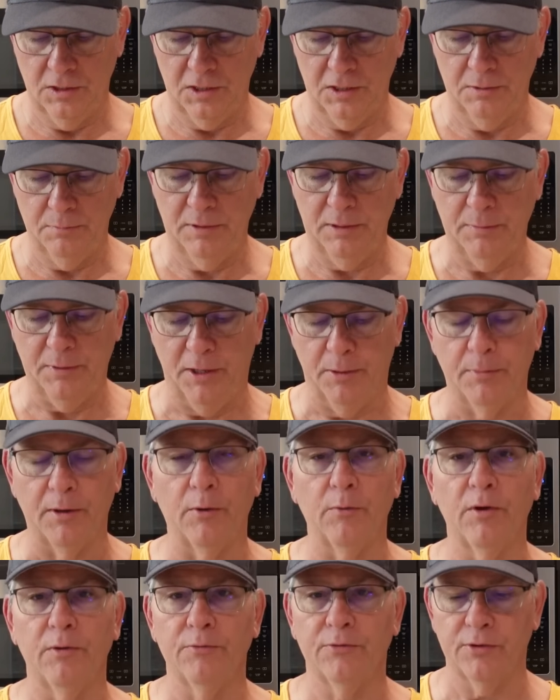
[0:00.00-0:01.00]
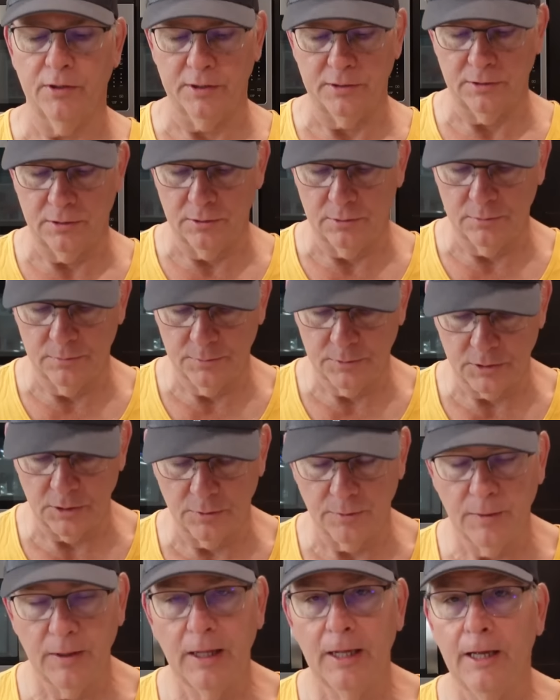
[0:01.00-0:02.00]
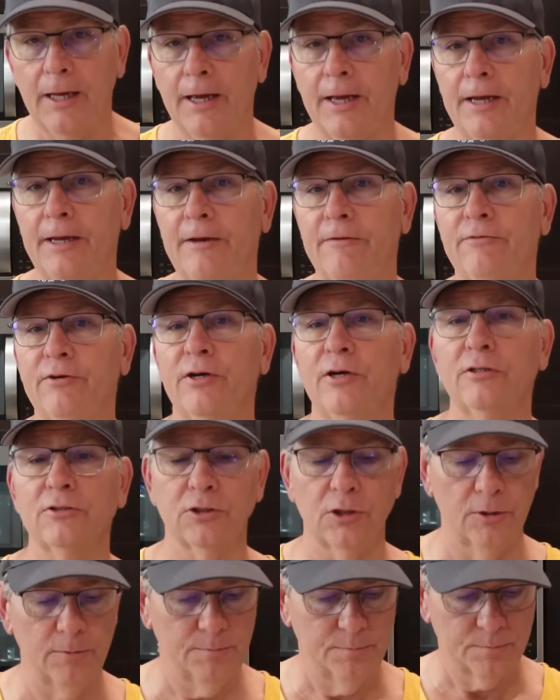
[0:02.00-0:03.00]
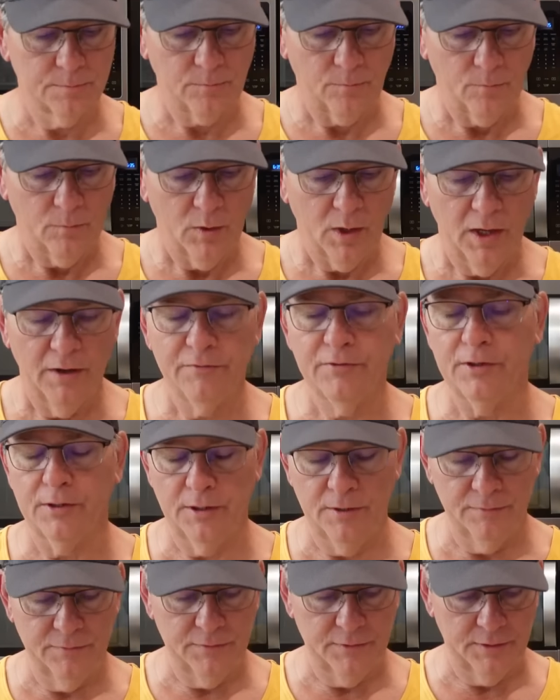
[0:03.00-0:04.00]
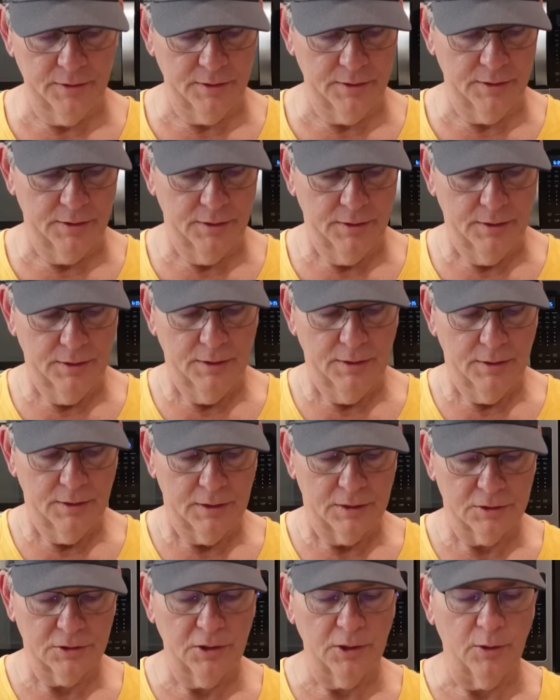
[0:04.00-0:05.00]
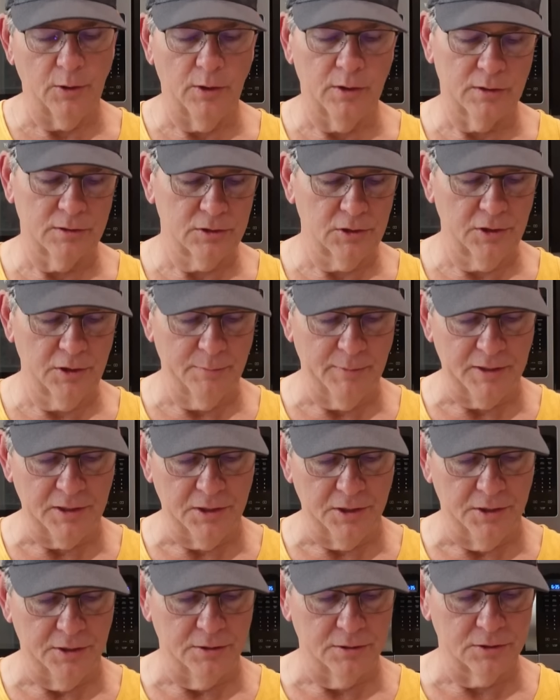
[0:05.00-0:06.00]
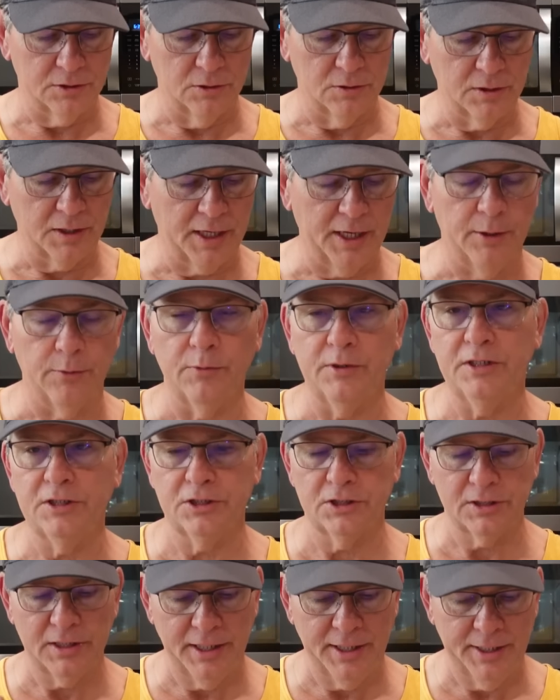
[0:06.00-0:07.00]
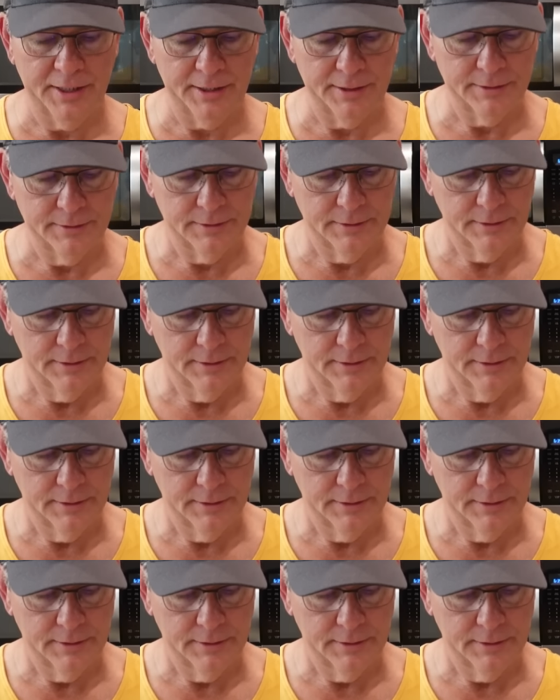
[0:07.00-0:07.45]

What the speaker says: It may be on my website too. So hey, and if you're also if you I'll show you my dinner. So again, we just ate.